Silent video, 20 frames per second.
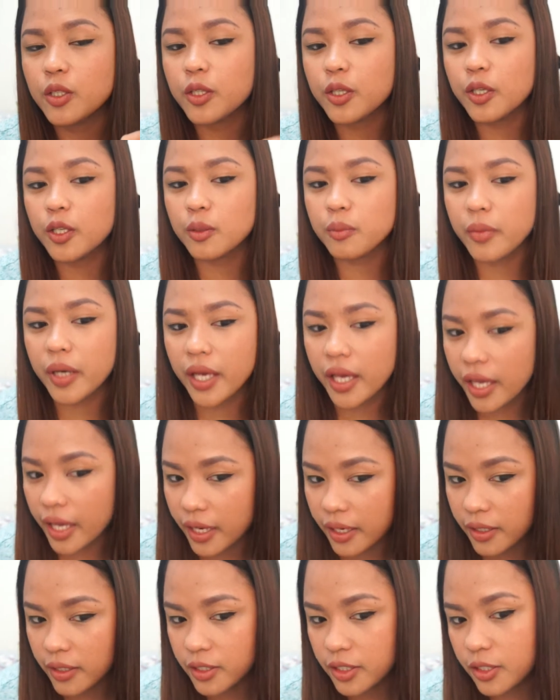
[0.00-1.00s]
to curl my
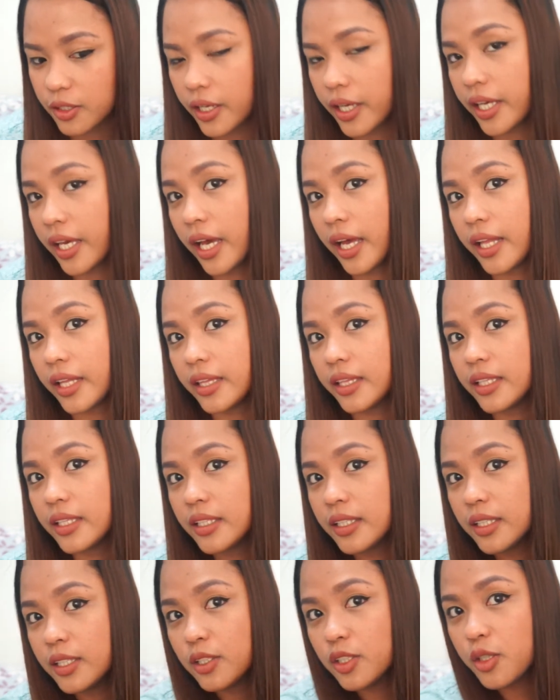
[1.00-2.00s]
hair. So, ayan.
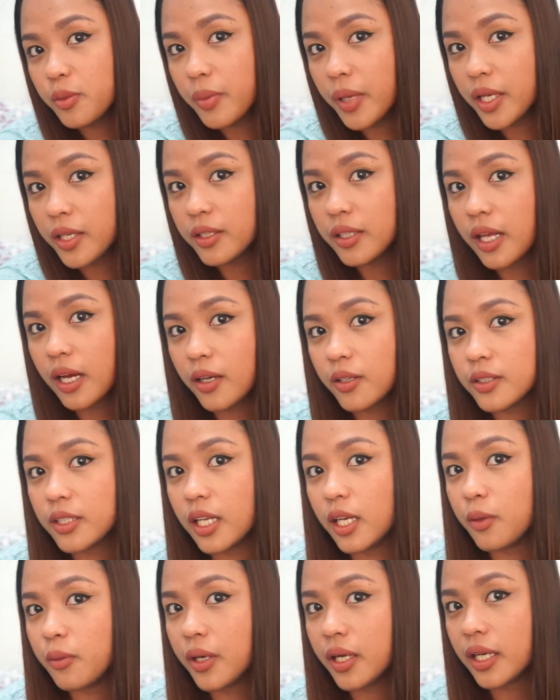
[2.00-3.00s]
So, meron na akong
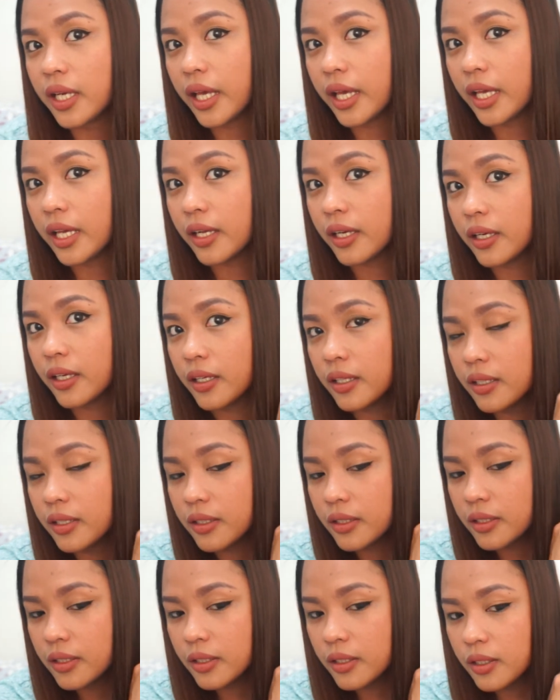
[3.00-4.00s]
dalawang layer.
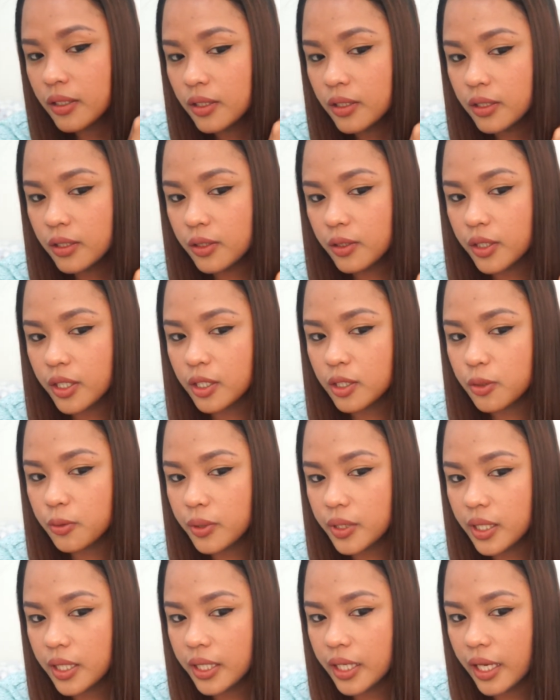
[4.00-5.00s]
You can
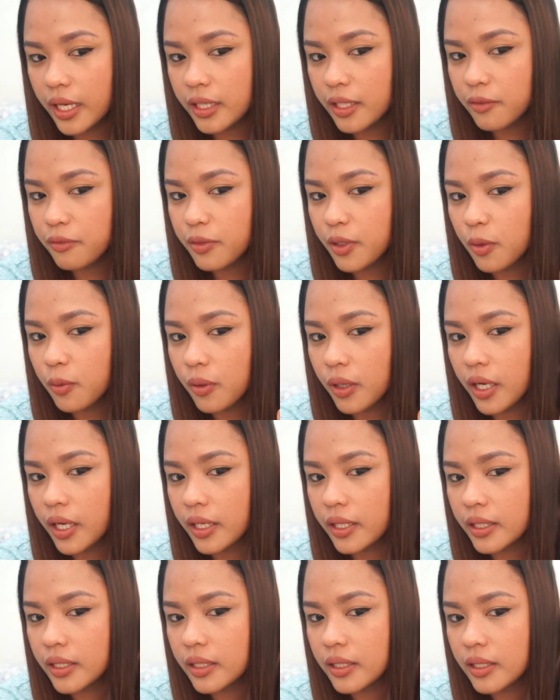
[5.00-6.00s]
do it again if you
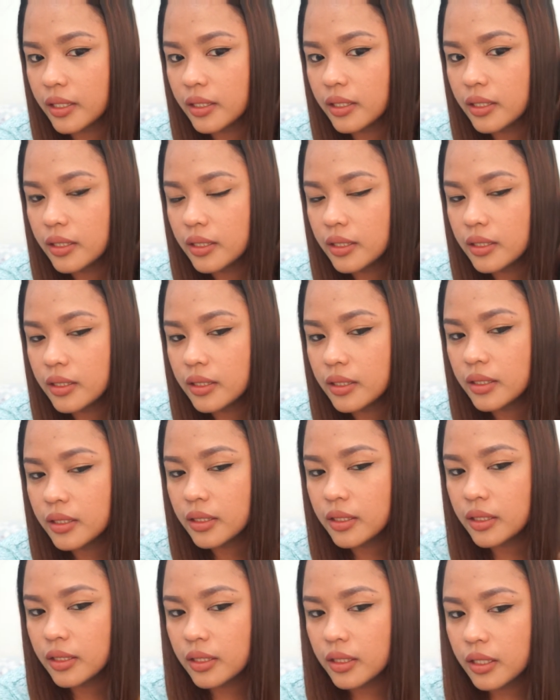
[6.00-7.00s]
want.
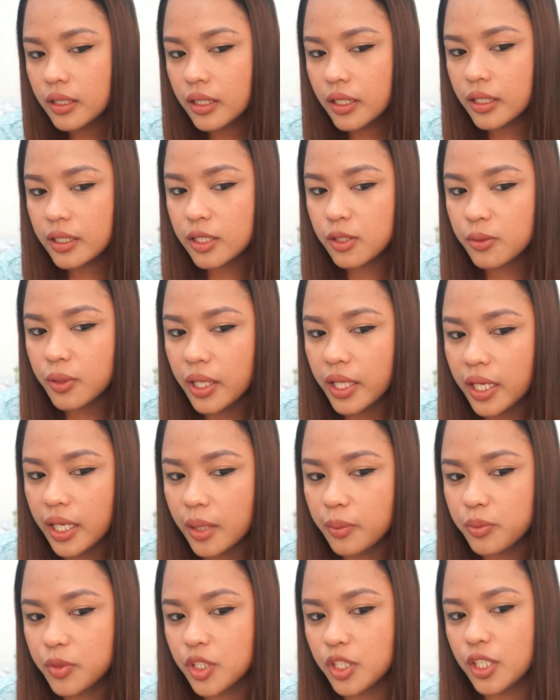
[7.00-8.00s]
It's really
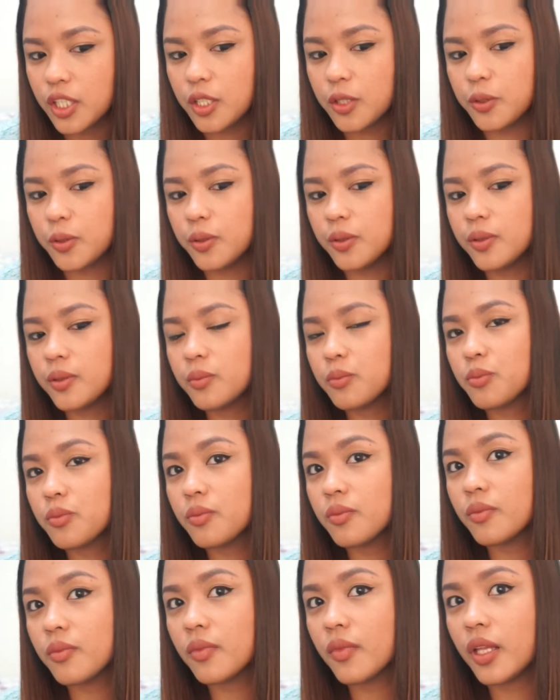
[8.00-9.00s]
up to you.
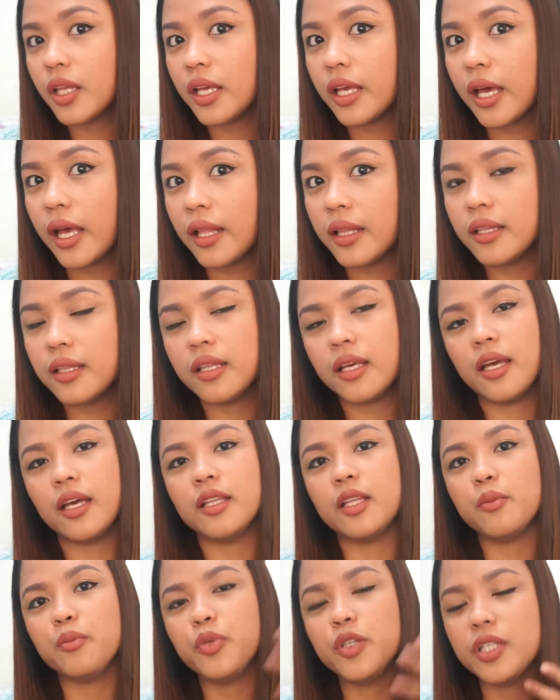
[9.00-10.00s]
Ayan.
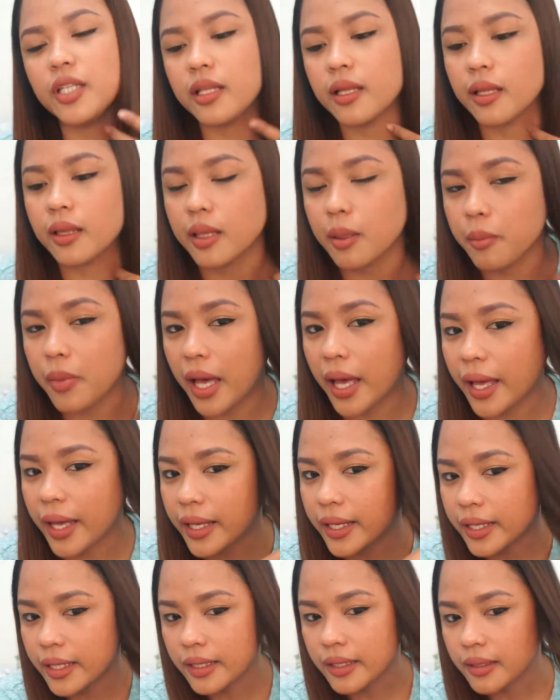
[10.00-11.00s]
And then put it at the
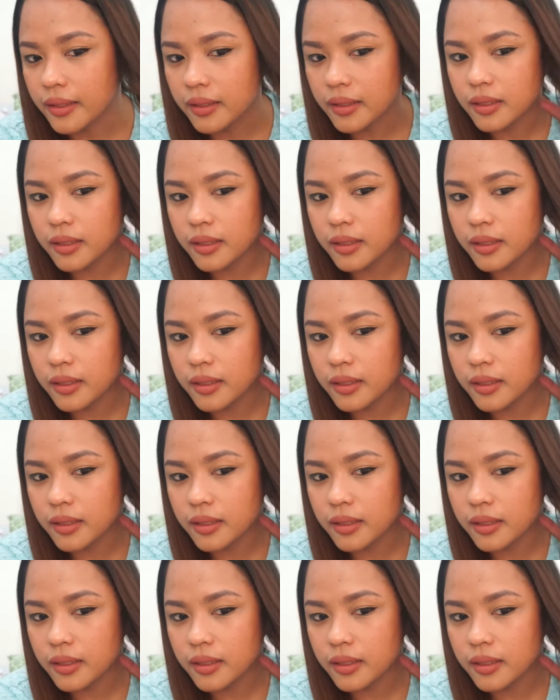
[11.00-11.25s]
back.